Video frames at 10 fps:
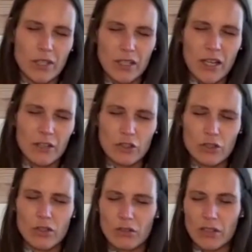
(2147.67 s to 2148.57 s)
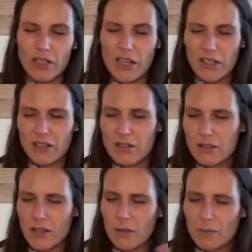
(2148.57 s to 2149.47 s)

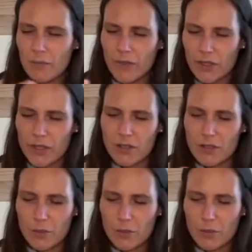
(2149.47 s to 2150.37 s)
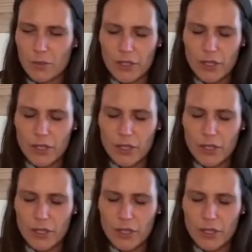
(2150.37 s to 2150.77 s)
neglectance, yeah, I think that's the word.